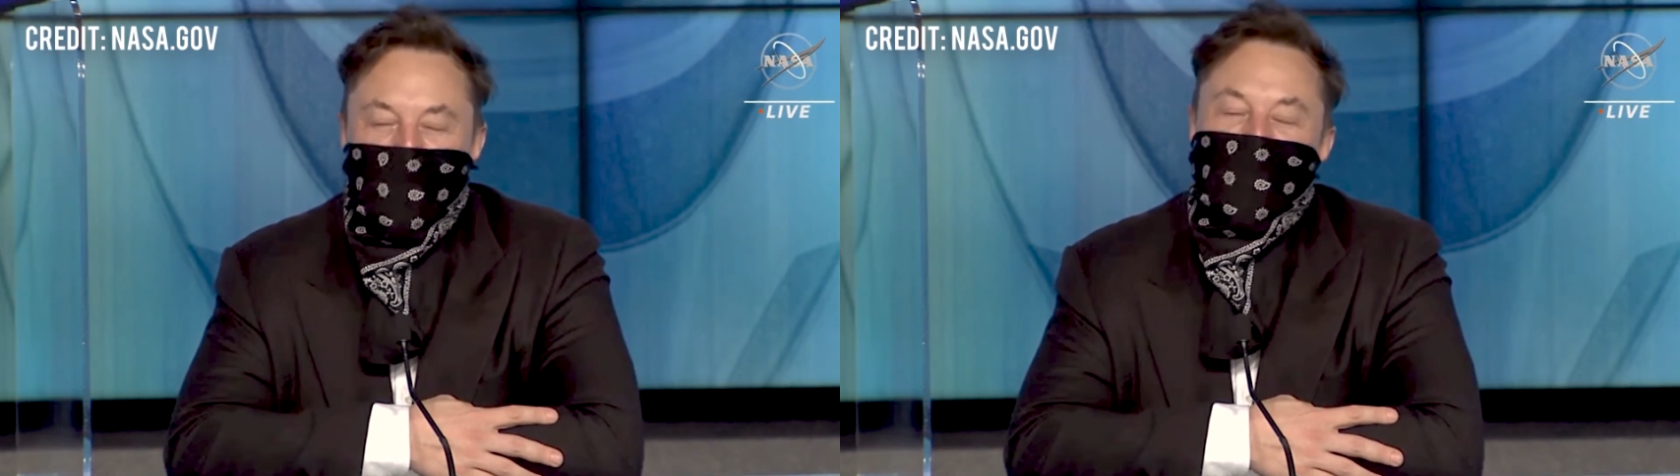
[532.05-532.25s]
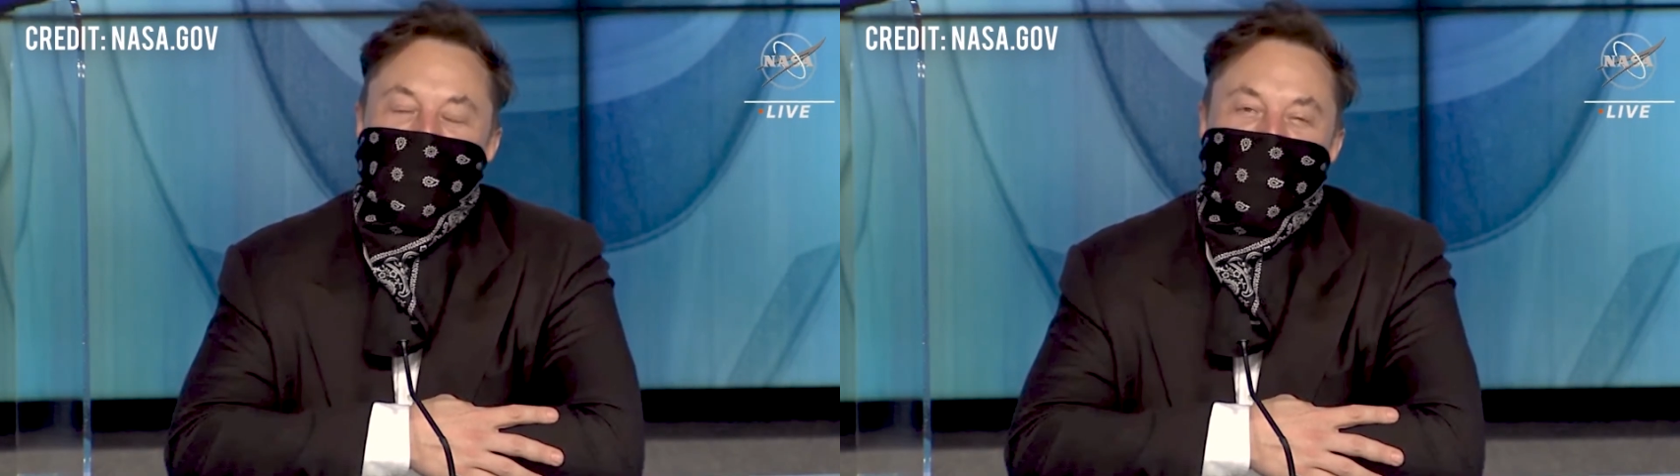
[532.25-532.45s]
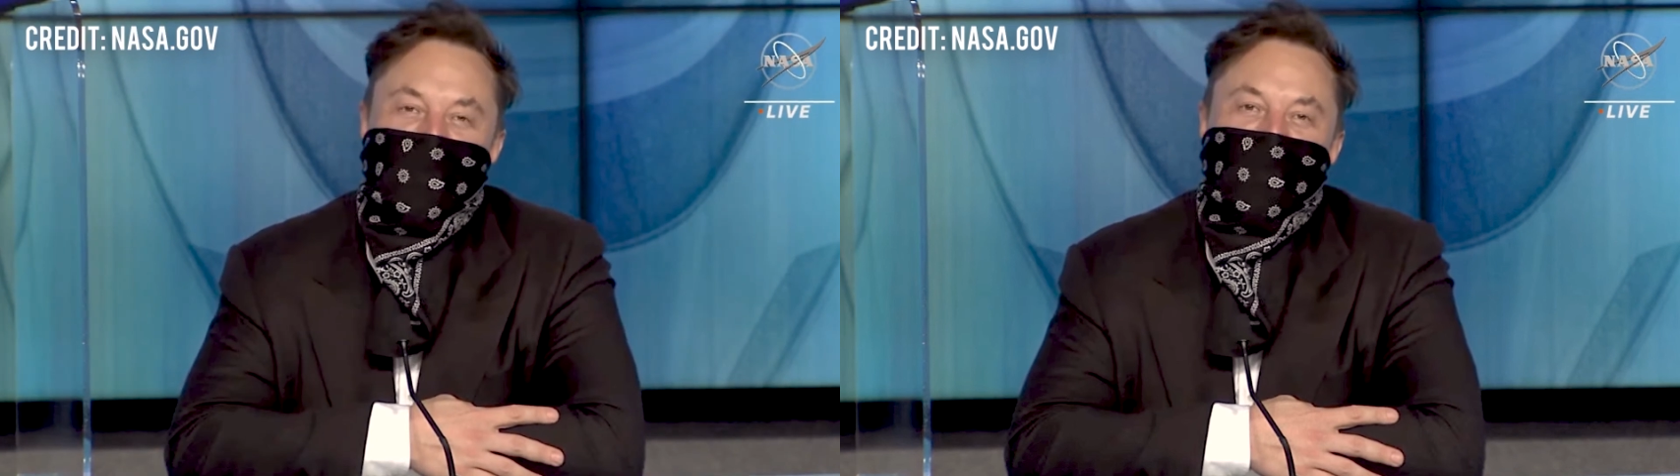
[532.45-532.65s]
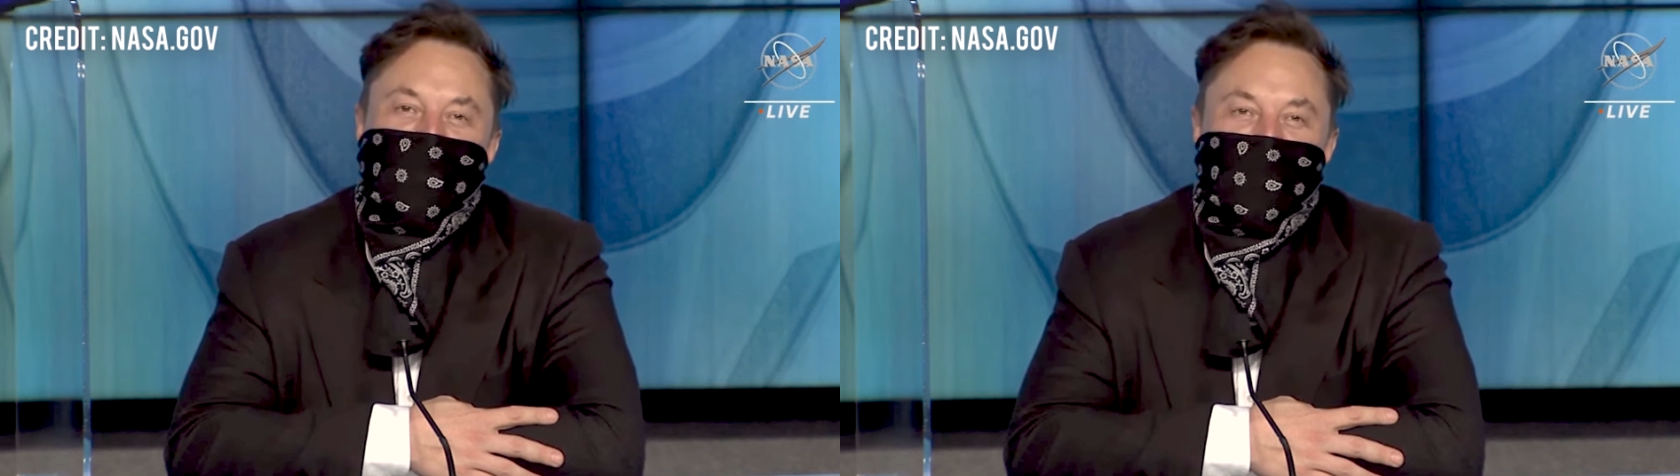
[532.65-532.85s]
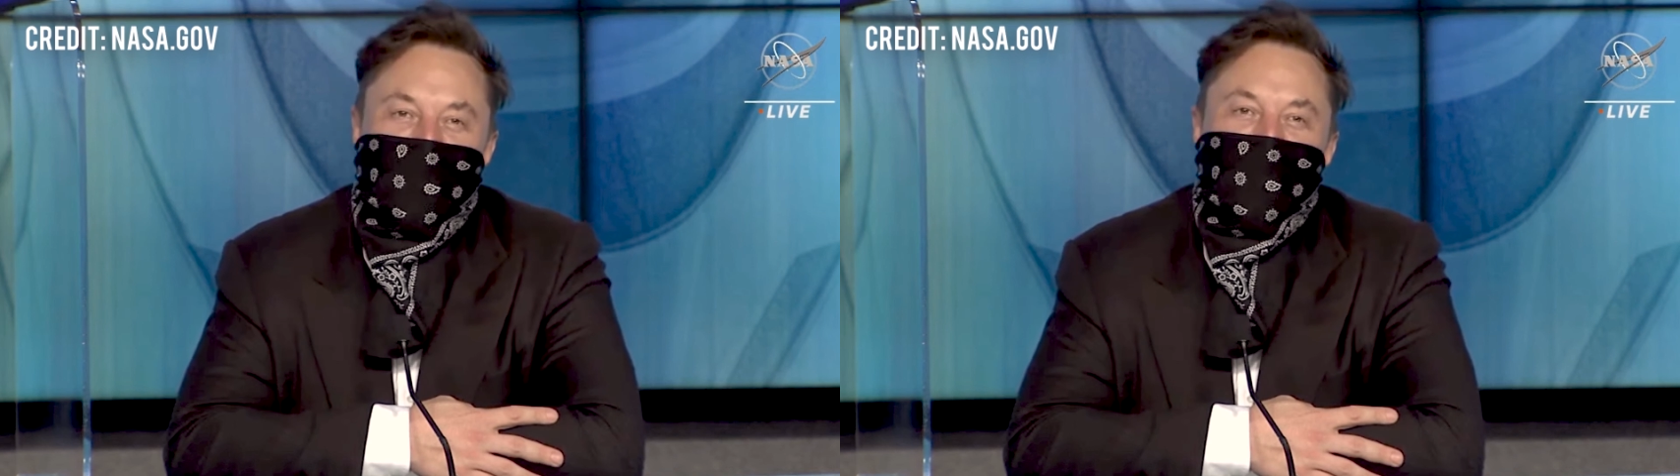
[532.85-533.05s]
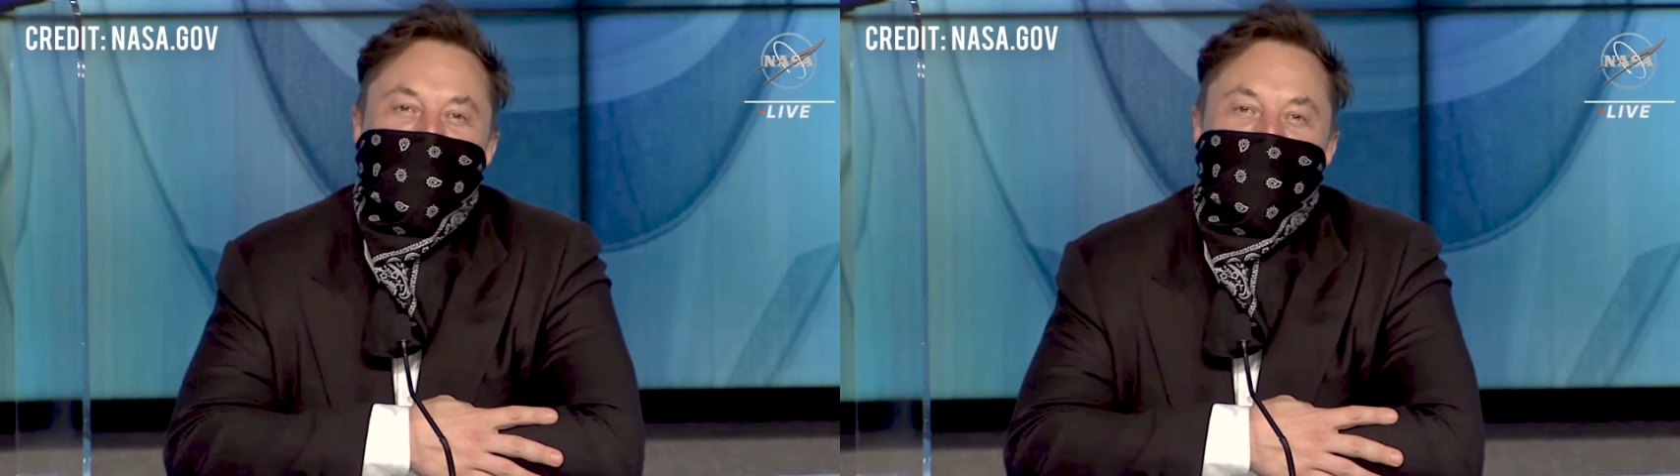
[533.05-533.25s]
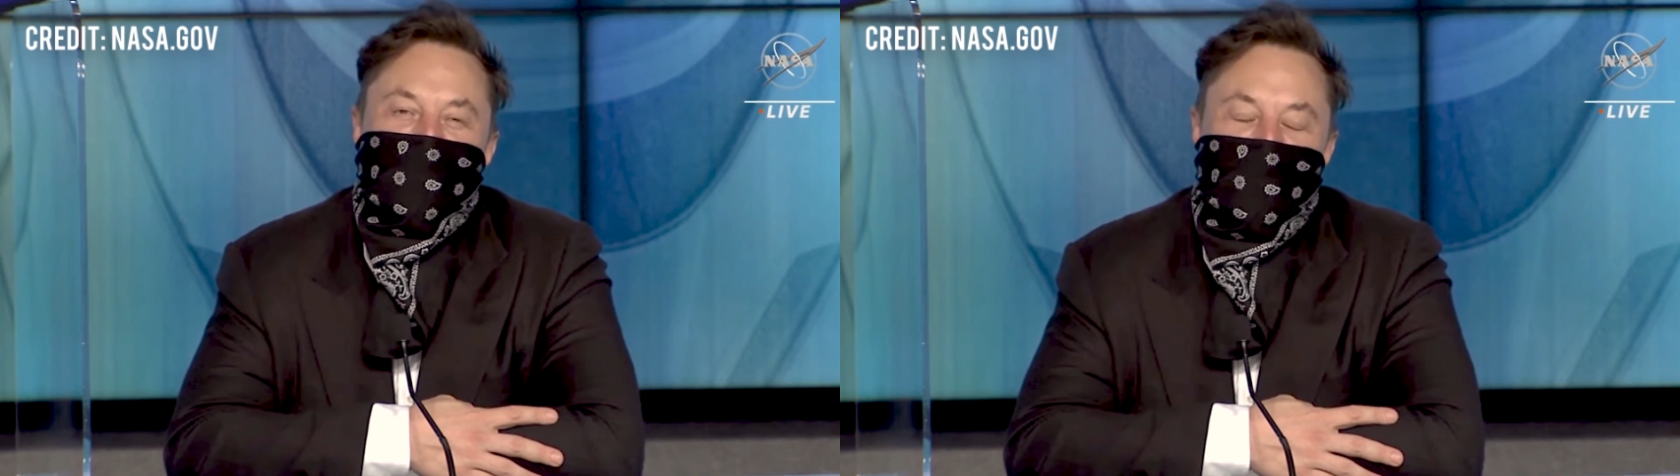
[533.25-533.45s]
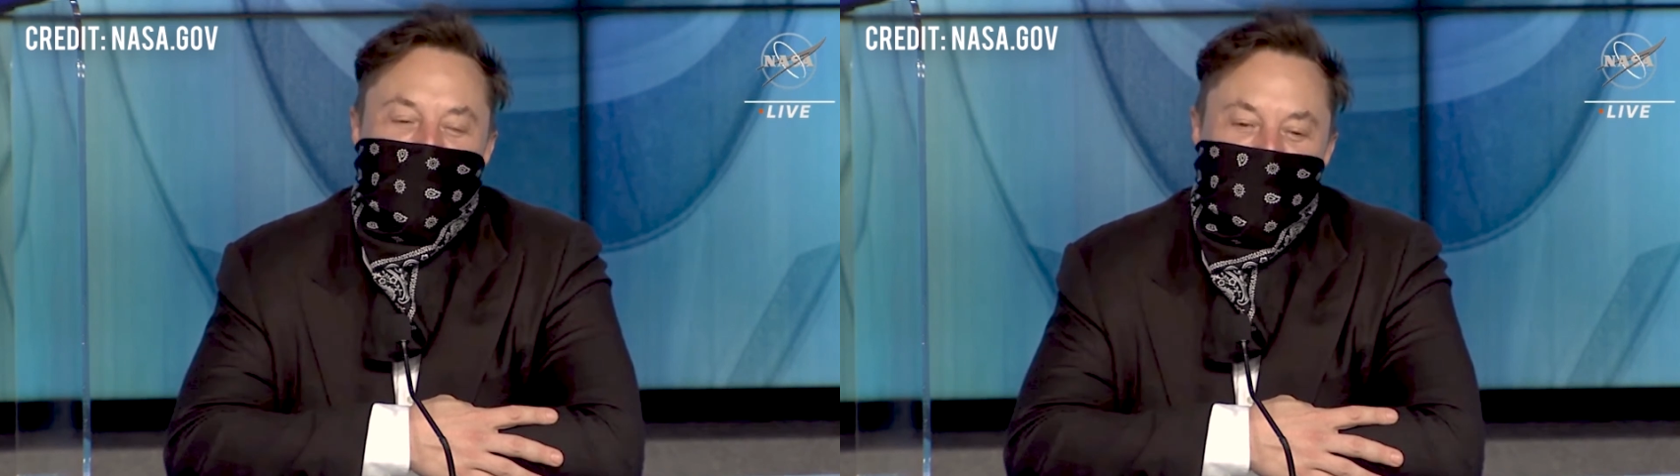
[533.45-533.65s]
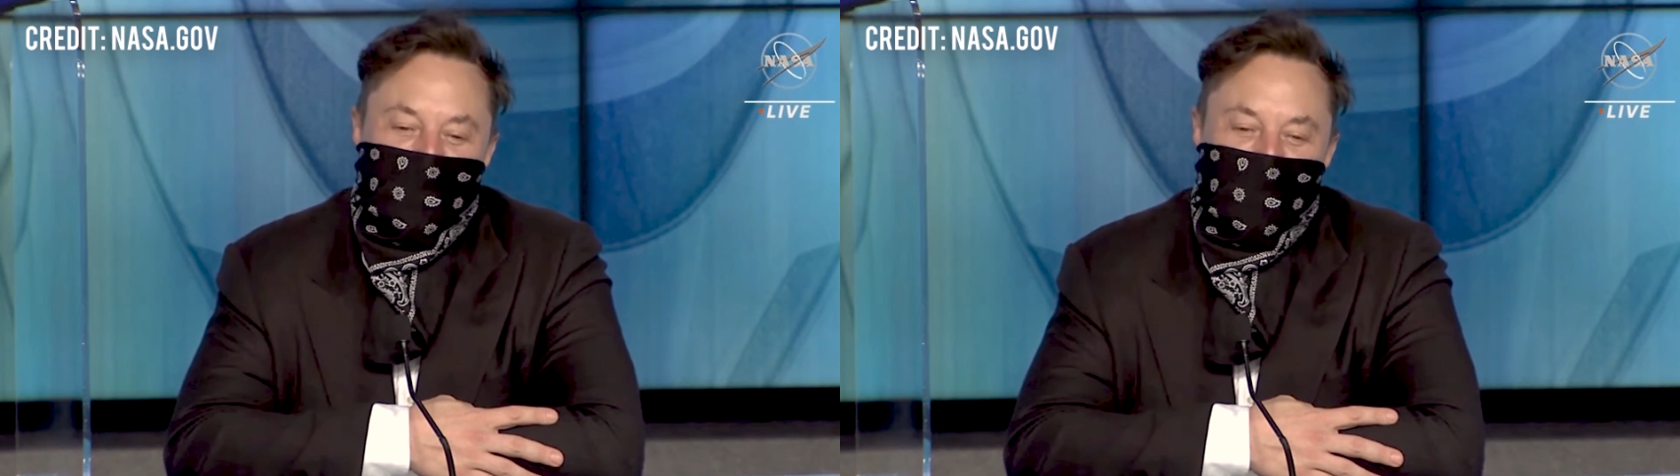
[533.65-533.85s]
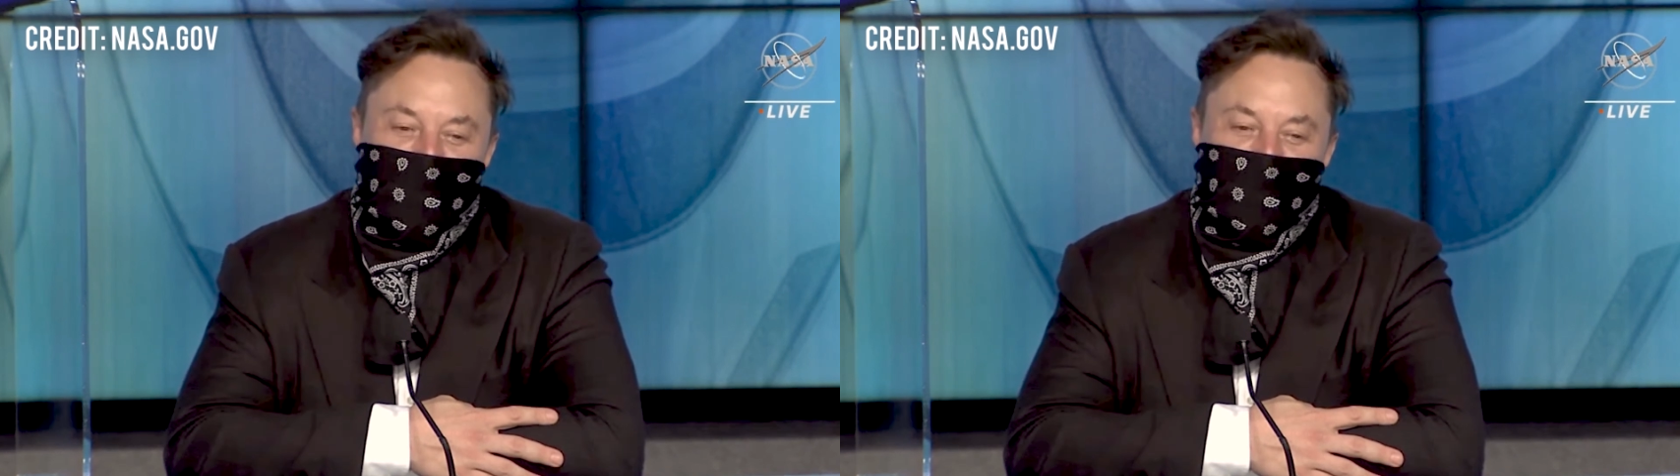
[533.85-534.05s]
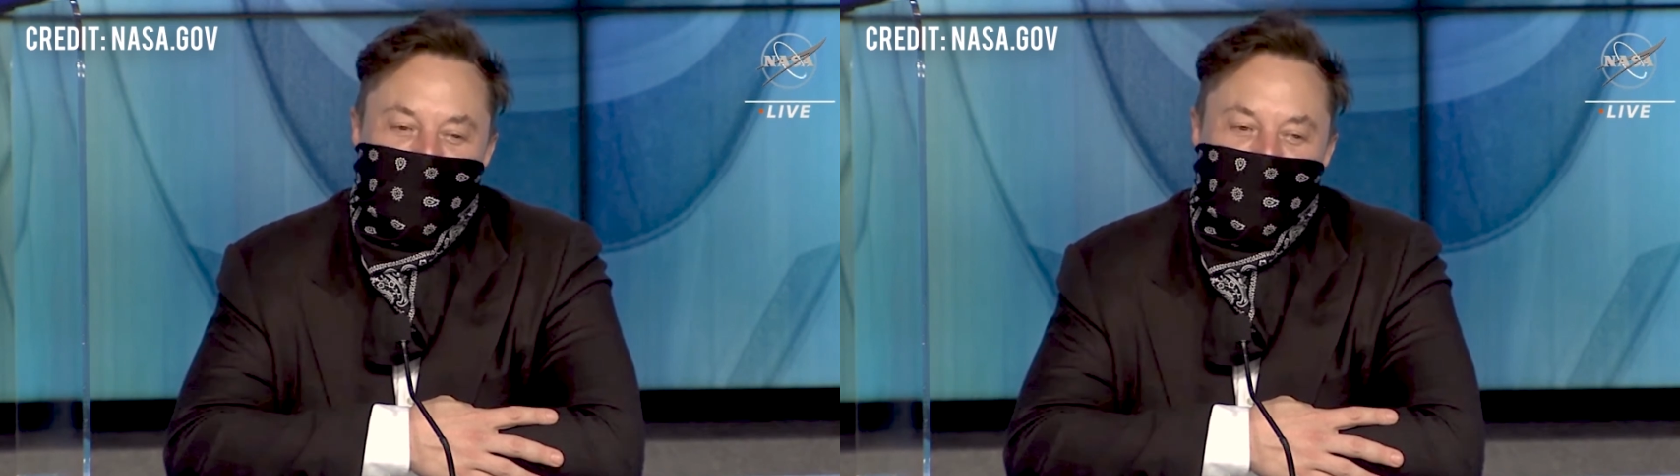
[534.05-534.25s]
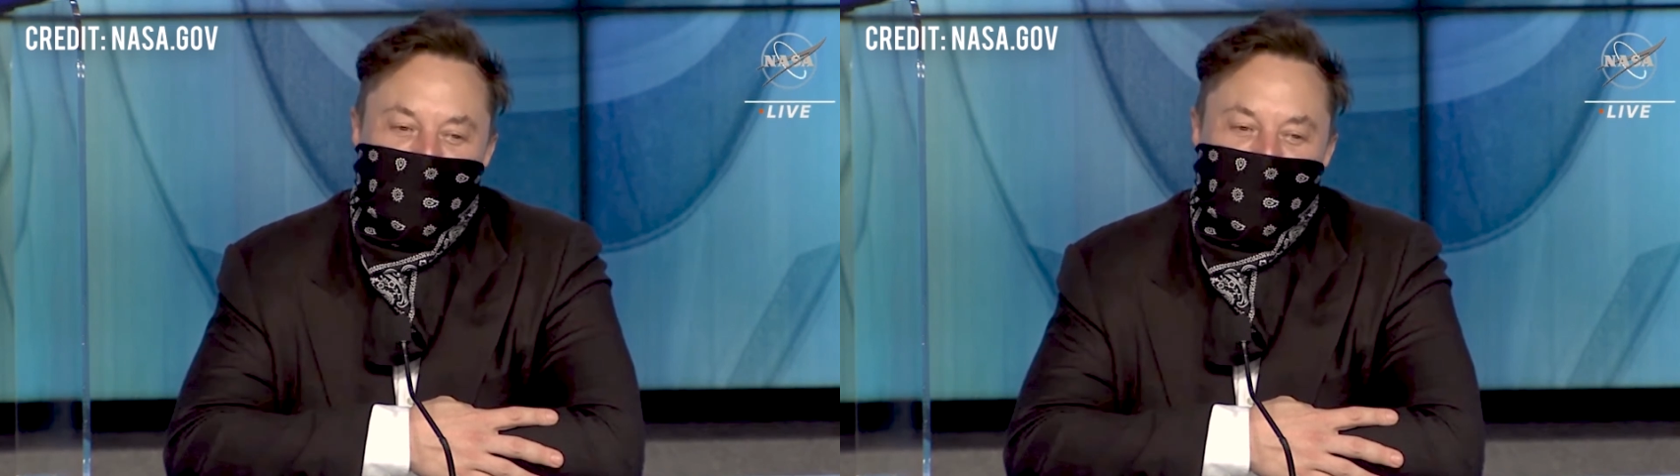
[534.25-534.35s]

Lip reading: It's the same place, the